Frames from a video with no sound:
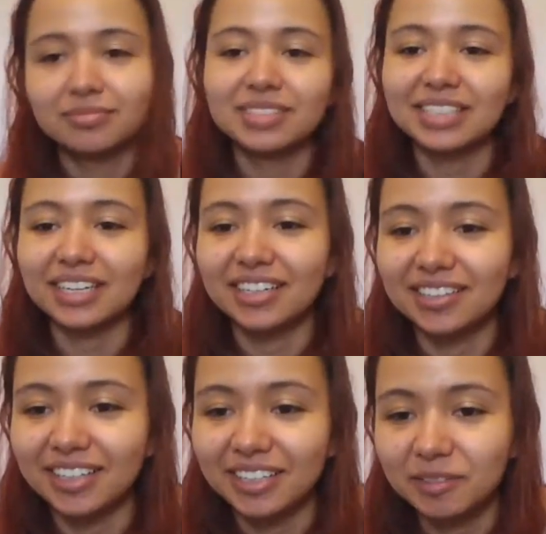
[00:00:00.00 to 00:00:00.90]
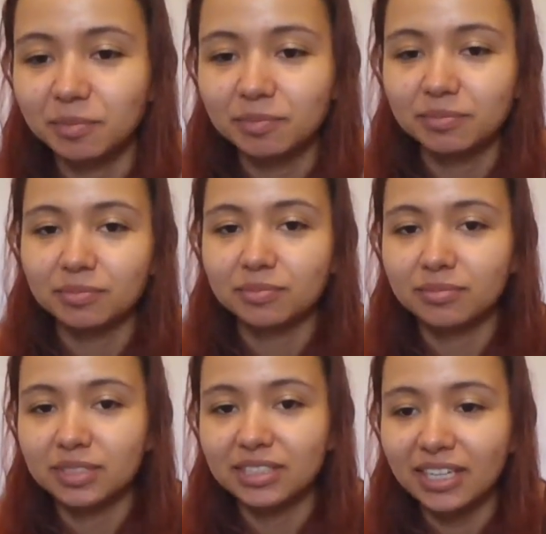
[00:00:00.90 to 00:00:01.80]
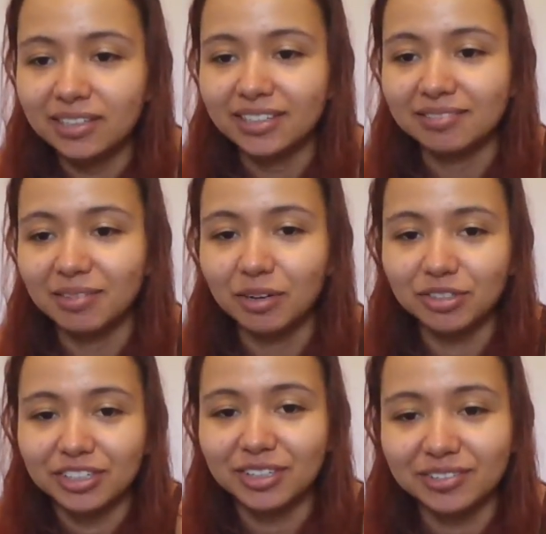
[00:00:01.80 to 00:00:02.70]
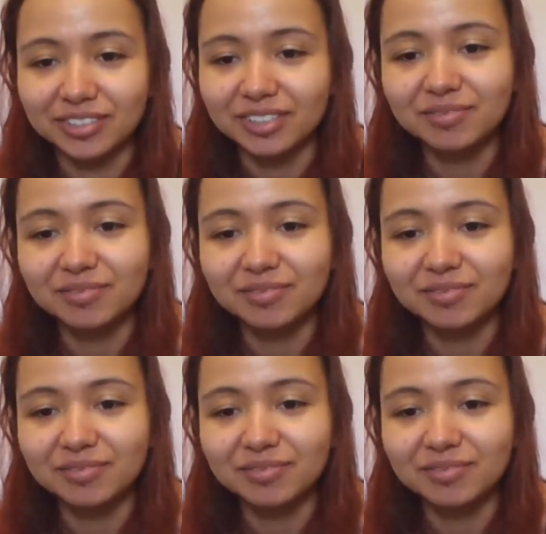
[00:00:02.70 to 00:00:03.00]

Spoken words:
Saying like, "Stay lit" over and over.